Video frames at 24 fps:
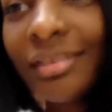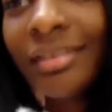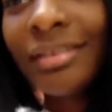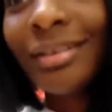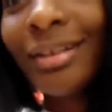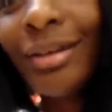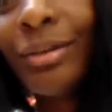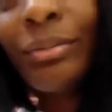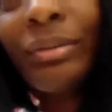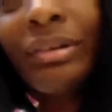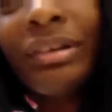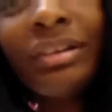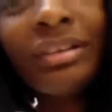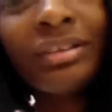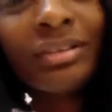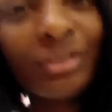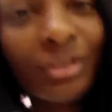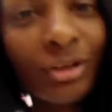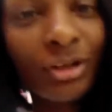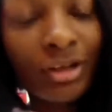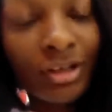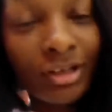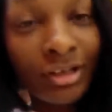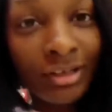So we in
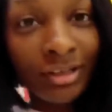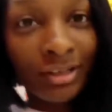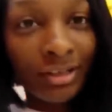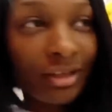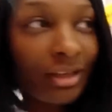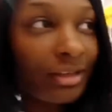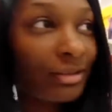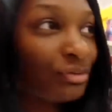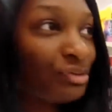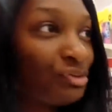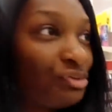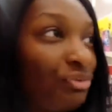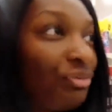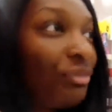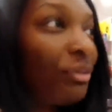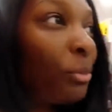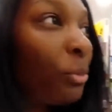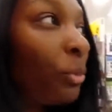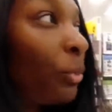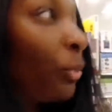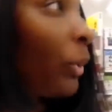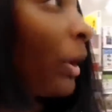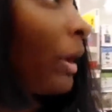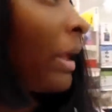Target as you
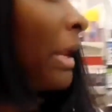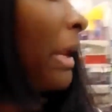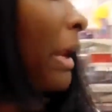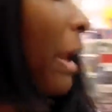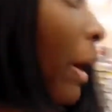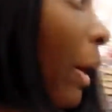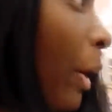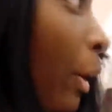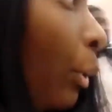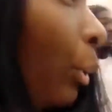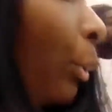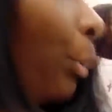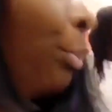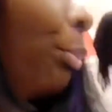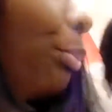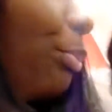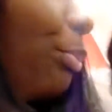way know.